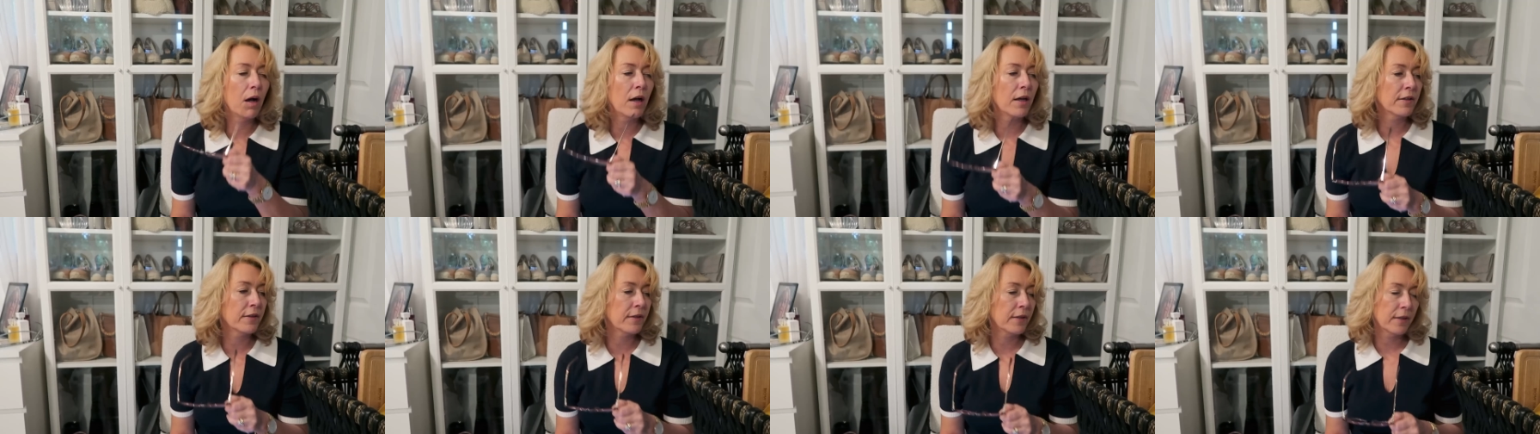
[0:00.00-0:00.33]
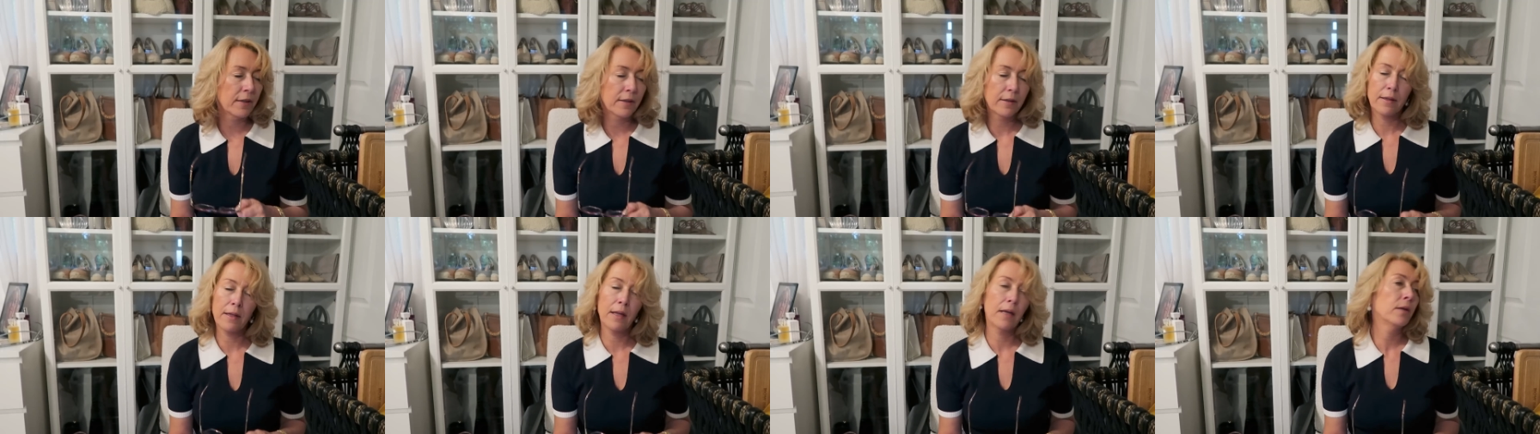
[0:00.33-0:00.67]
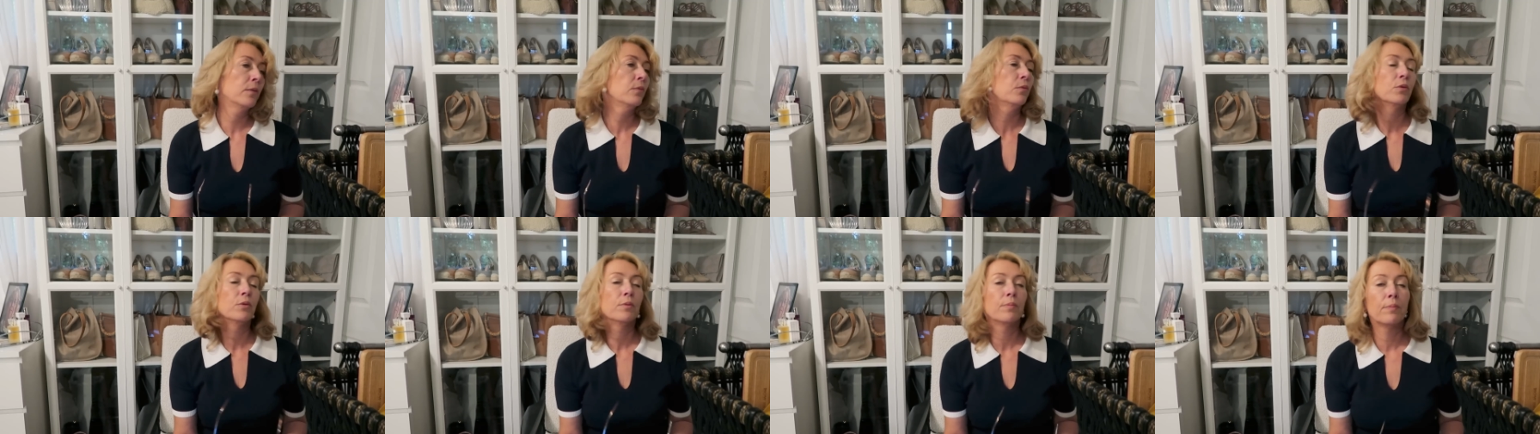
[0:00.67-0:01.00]
I think they
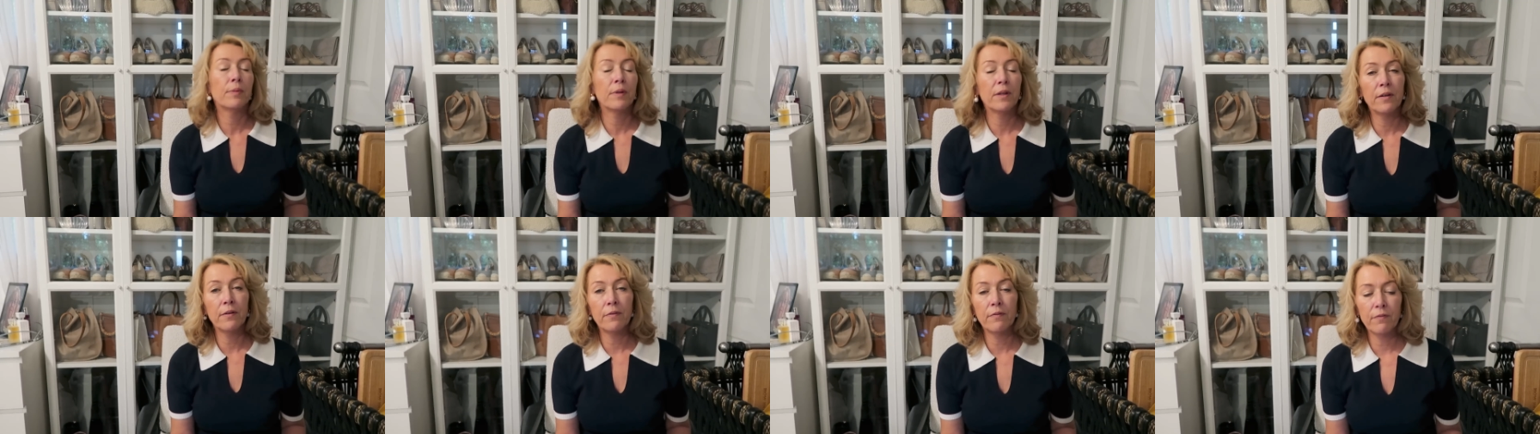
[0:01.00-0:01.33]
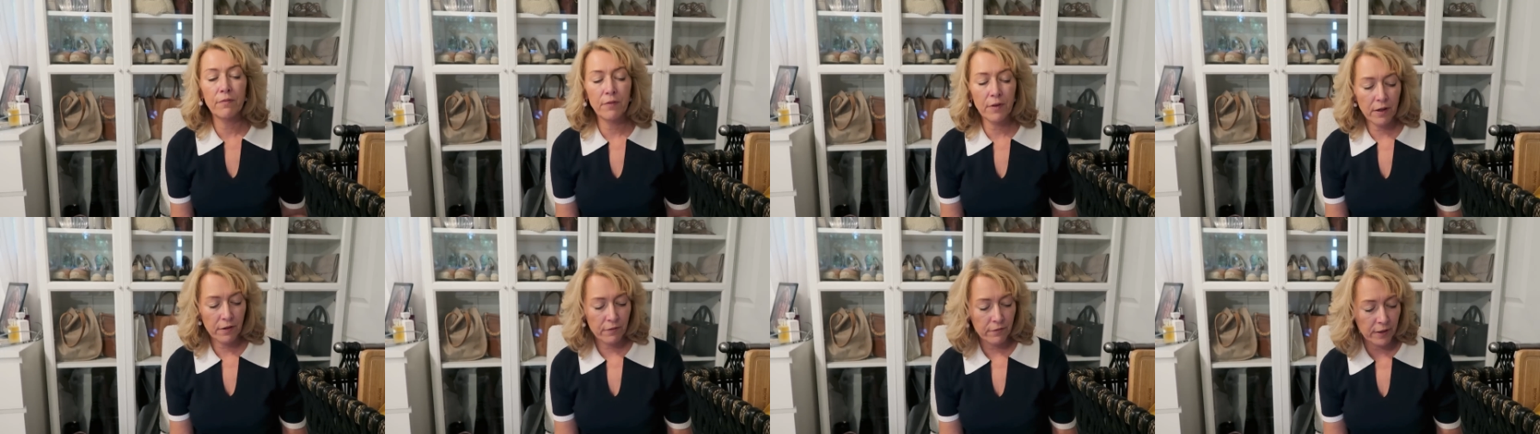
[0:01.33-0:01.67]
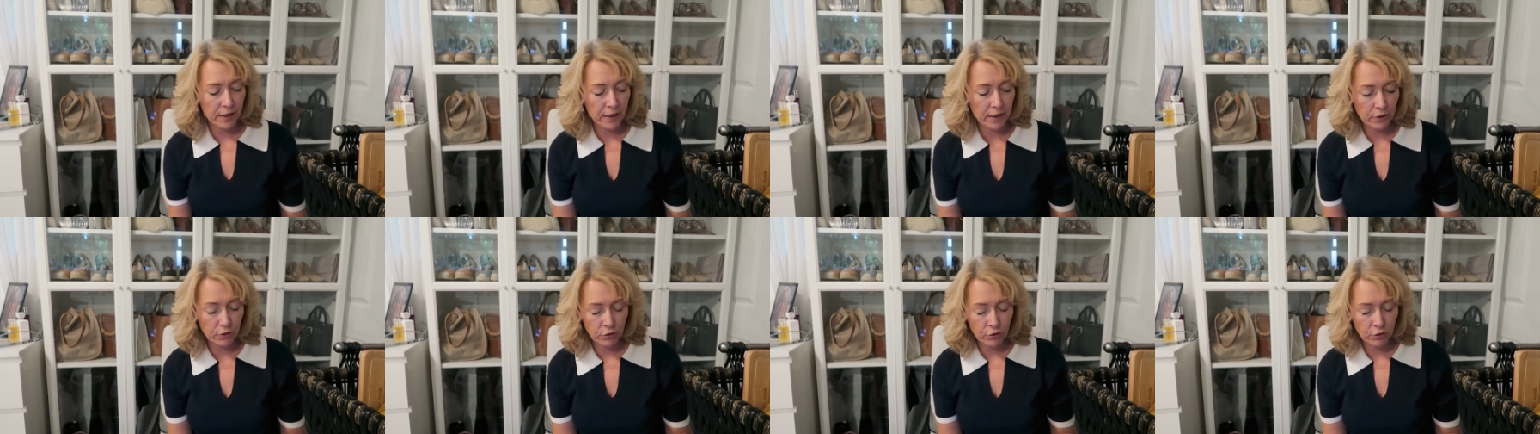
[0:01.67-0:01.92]
would be very